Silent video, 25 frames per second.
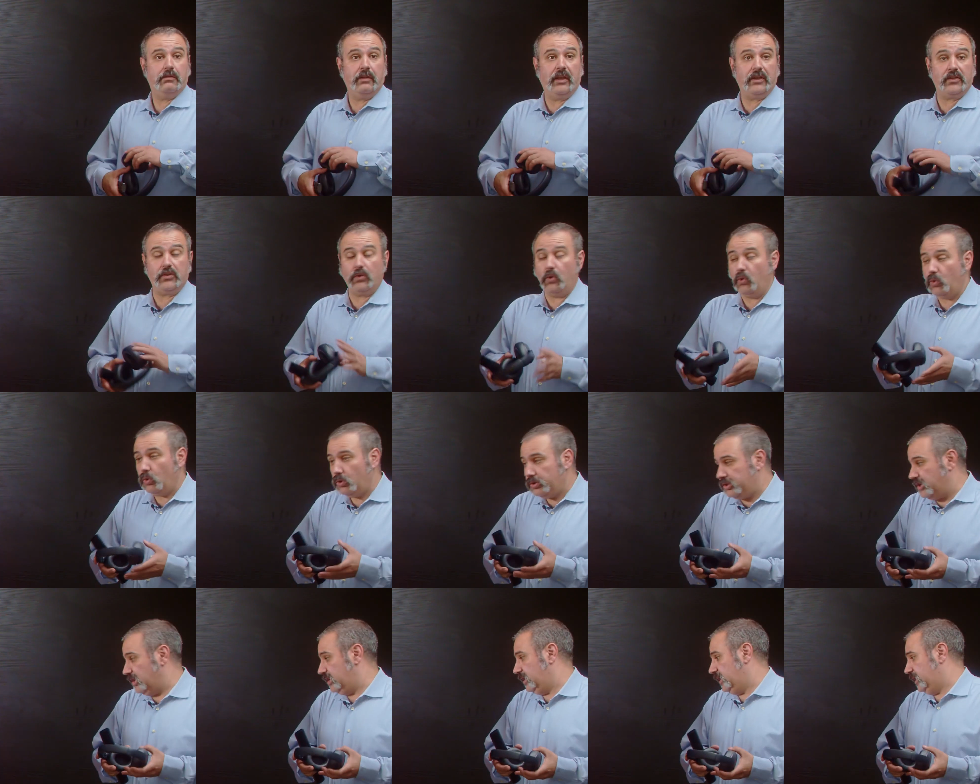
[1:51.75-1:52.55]
That's
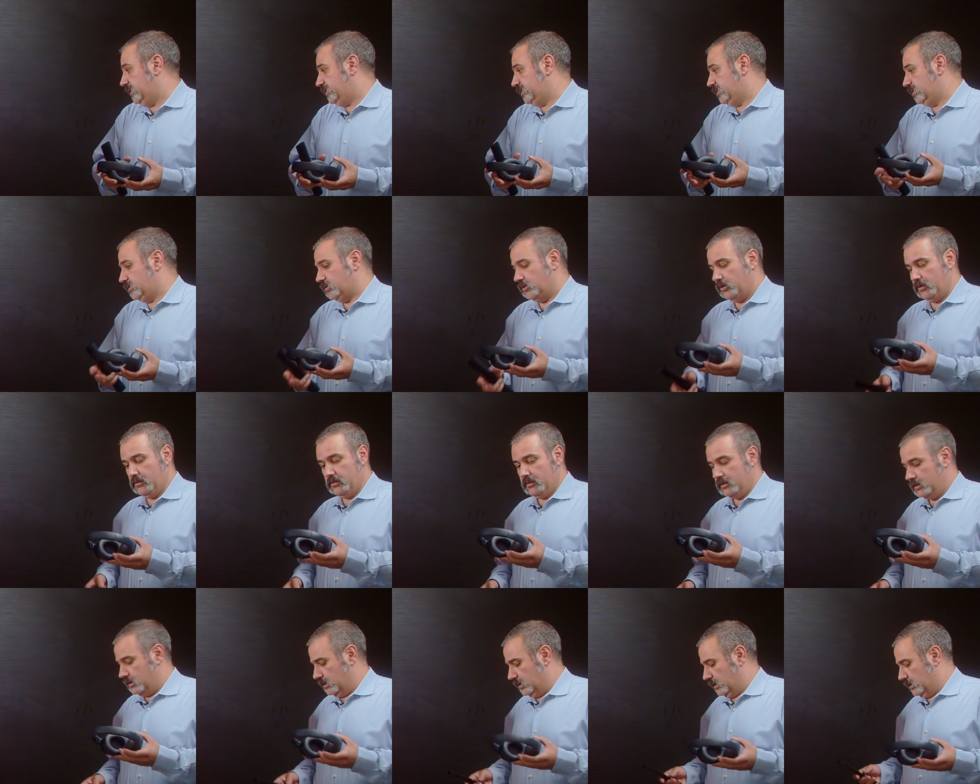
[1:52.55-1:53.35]
all you need to do.
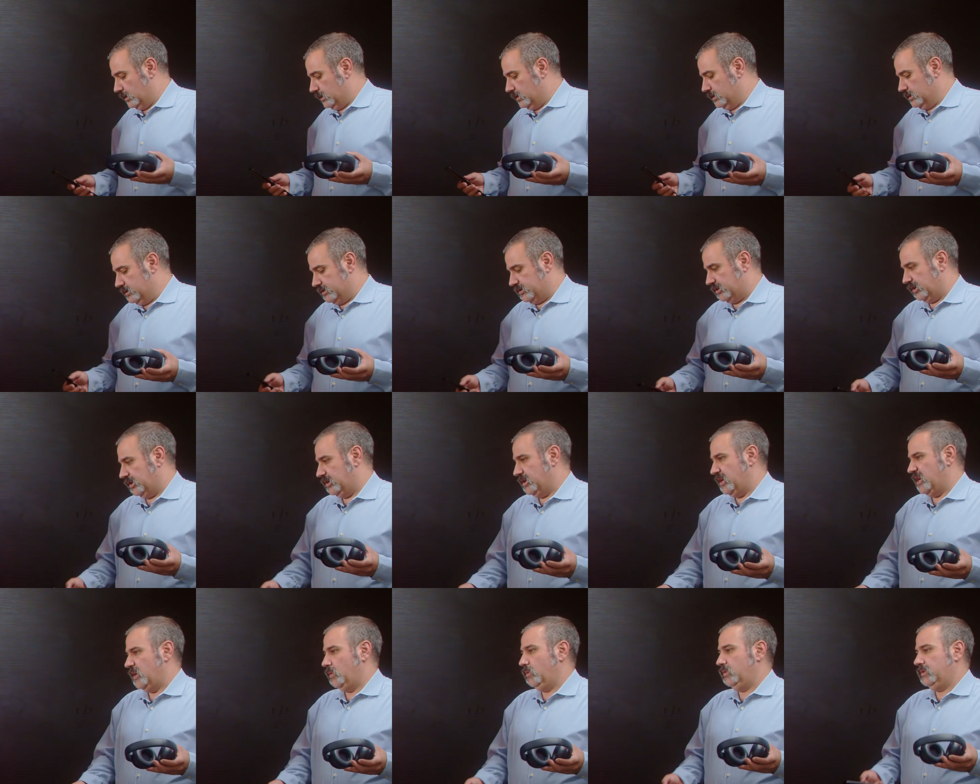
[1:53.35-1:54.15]
So
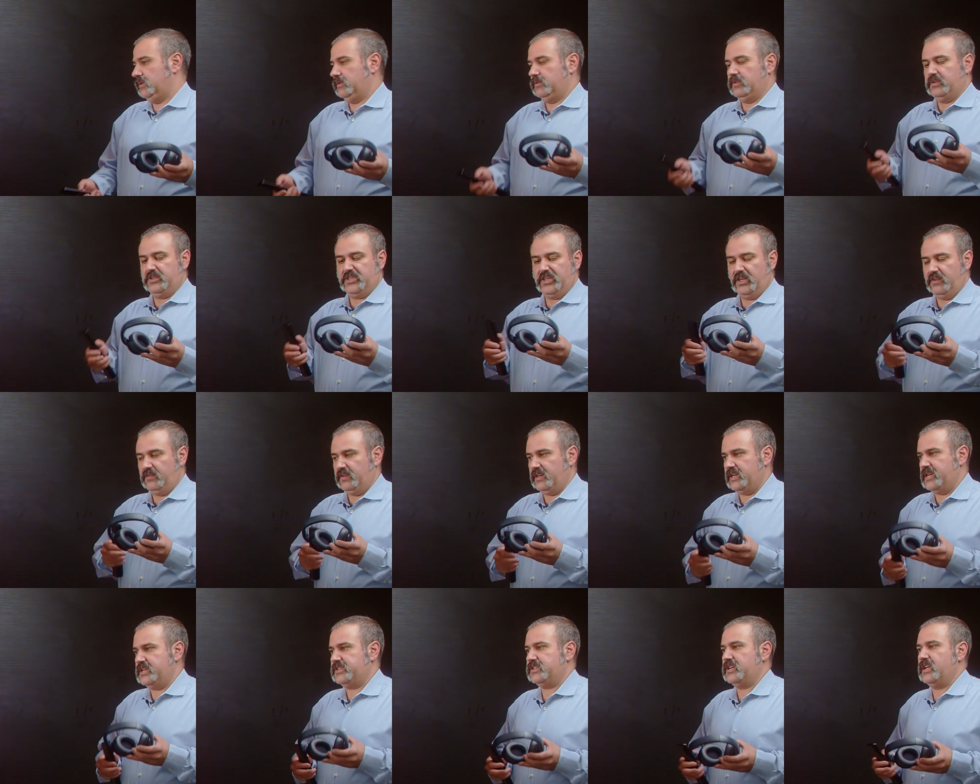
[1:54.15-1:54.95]
now the
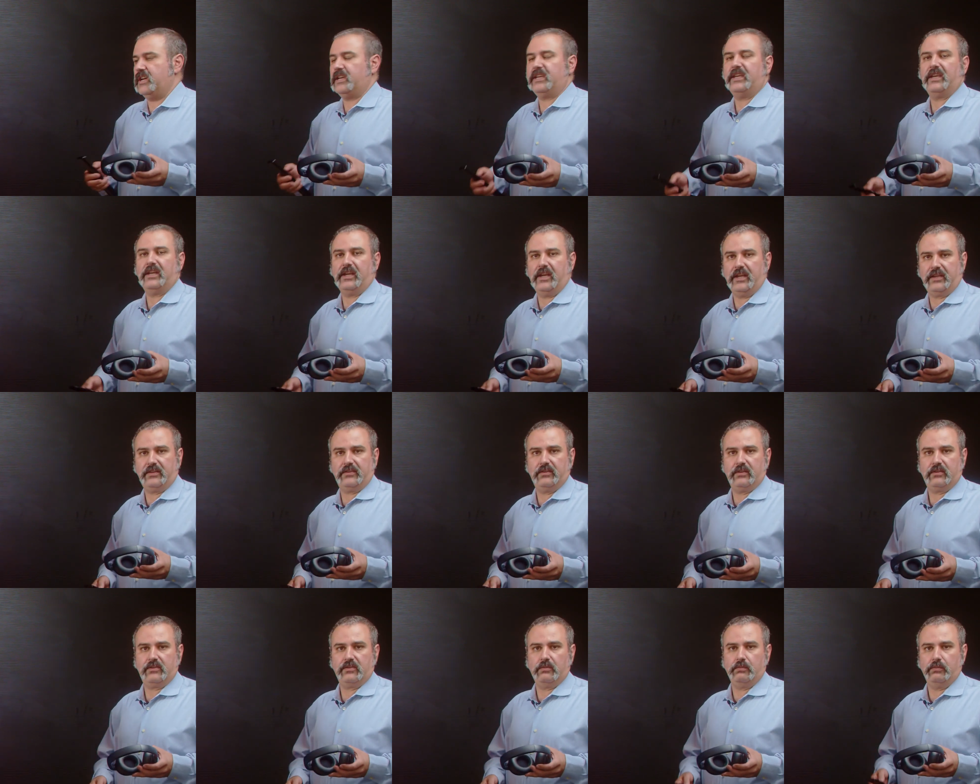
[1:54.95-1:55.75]
TV is now
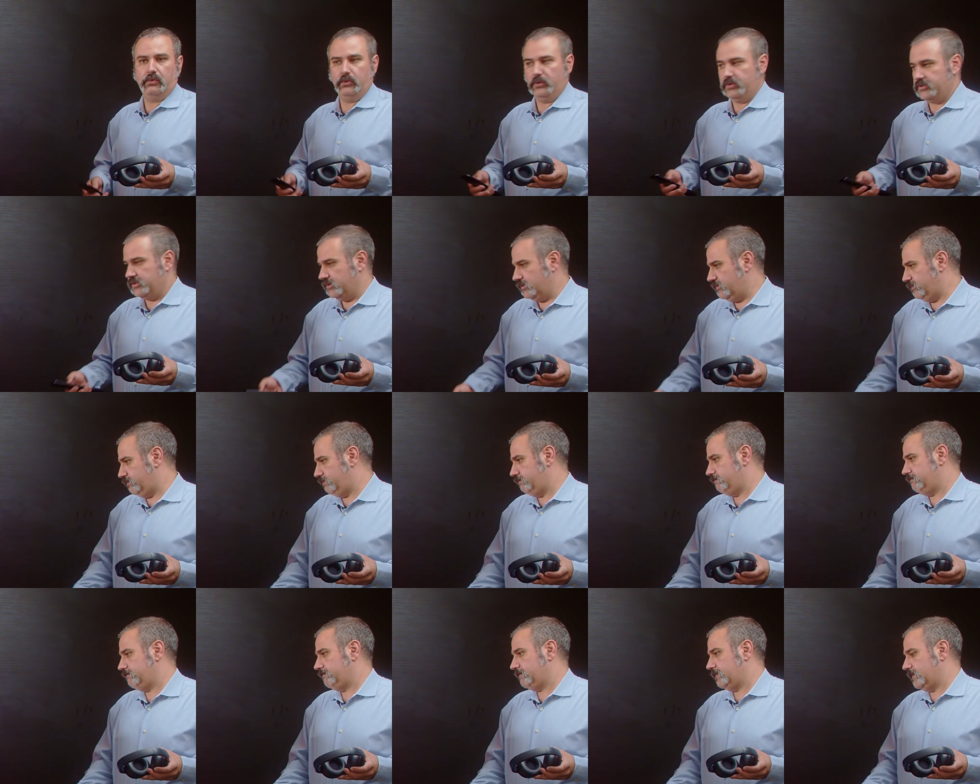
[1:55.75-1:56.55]
connected to Bluetooth
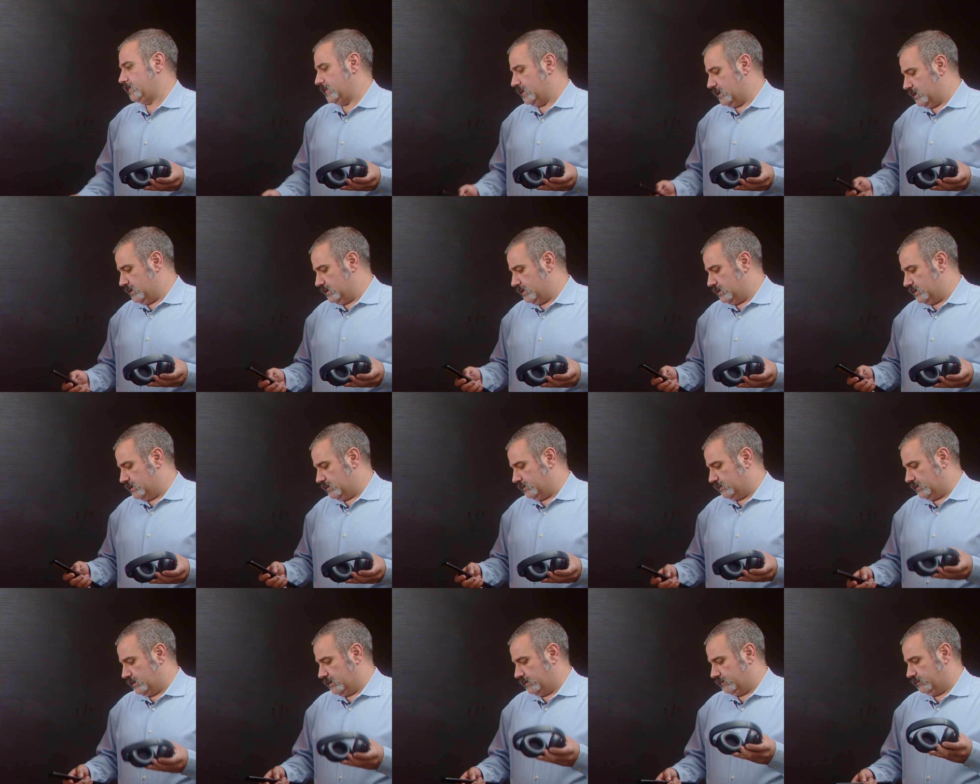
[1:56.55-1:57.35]

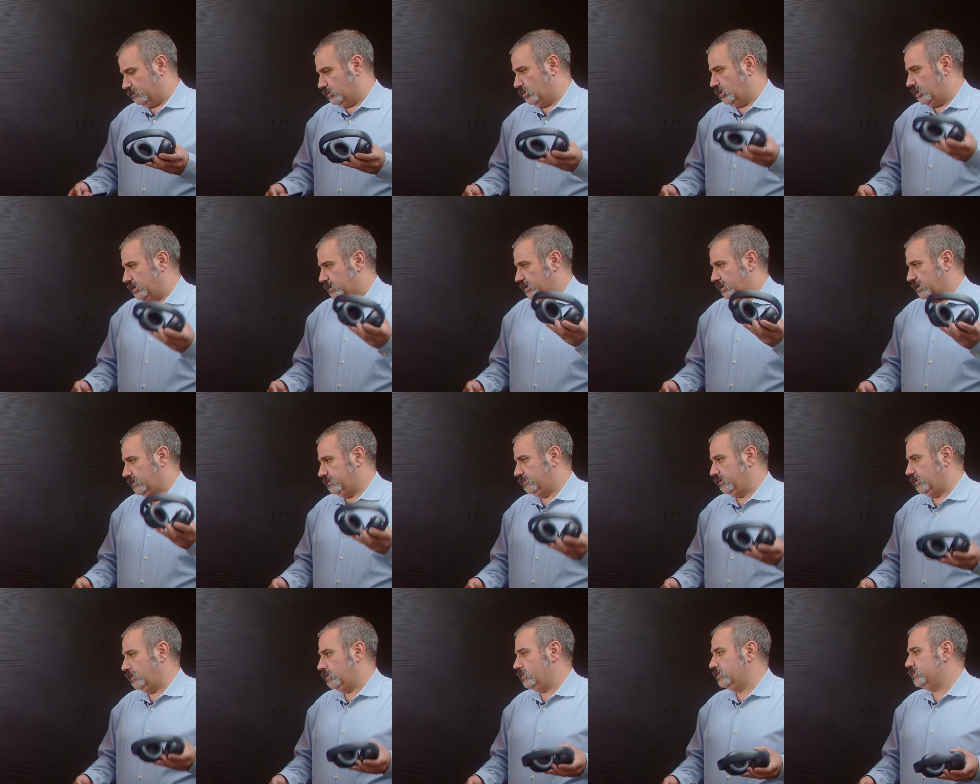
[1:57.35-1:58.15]
via the
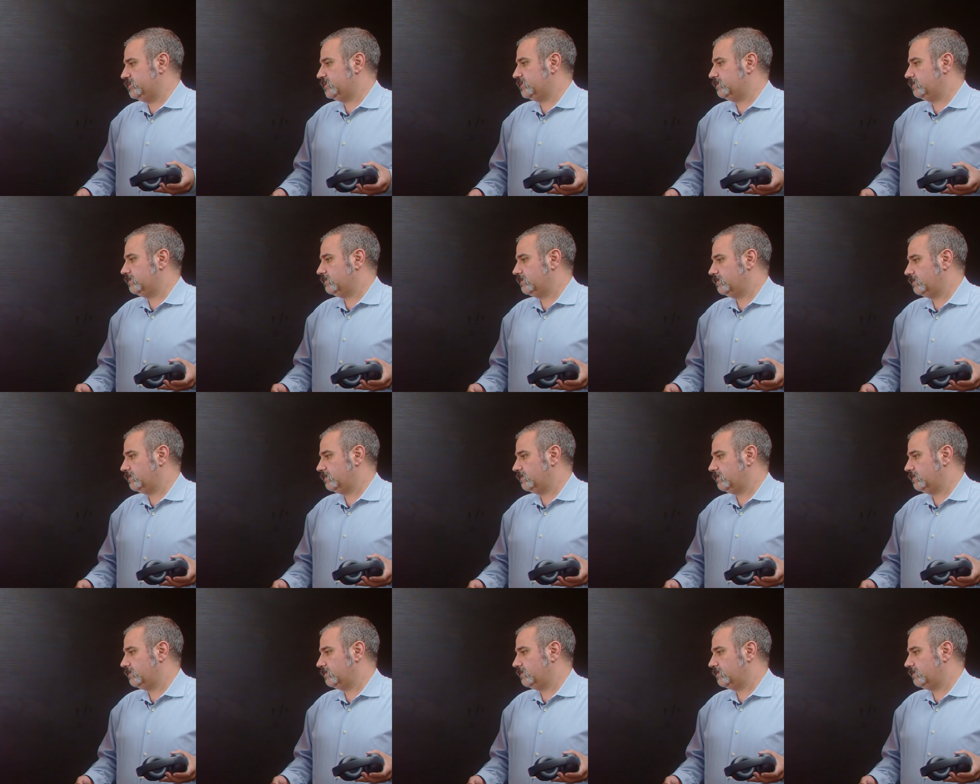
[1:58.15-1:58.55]
headphones.